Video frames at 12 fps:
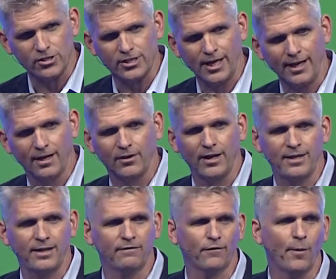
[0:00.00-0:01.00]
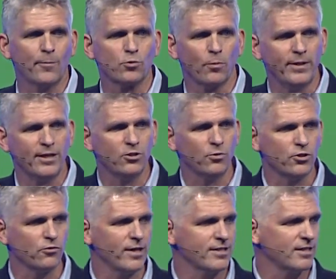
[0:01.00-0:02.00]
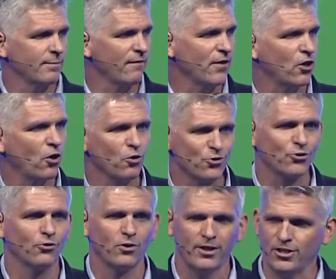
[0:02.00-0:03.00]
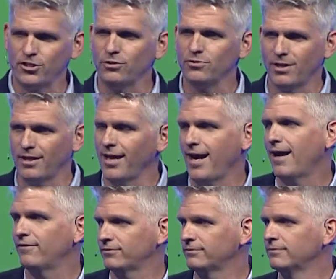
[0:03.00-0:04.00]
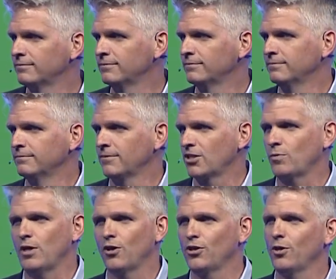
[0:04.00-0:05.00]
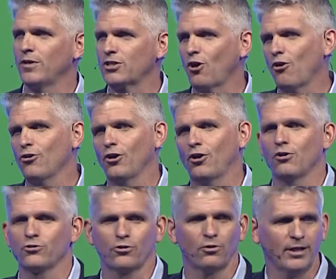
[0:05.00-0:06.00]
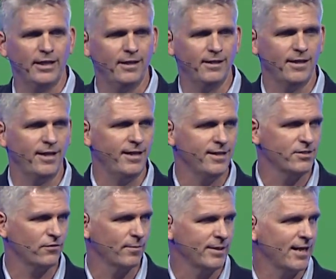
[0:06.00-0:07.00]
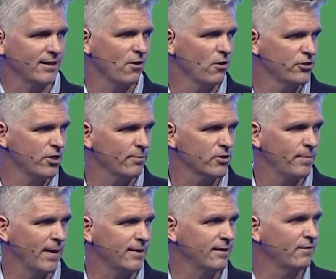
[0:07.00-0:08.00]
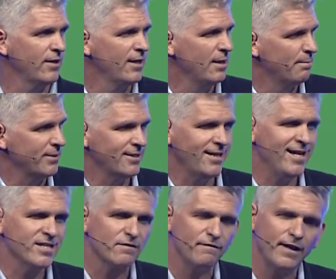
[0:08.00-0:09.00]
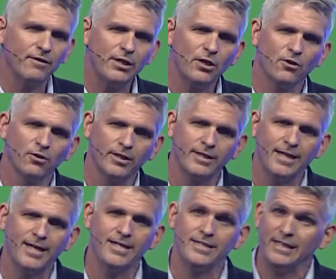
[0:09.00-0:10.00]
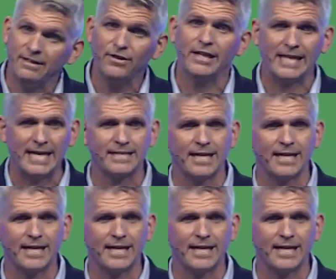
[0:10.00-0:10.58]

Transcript: is down, I think firms will begin to address some of the cultural issues that they have. Because we all know it's harder culturally than it is from a technology perspective. But today it's very early days, even in that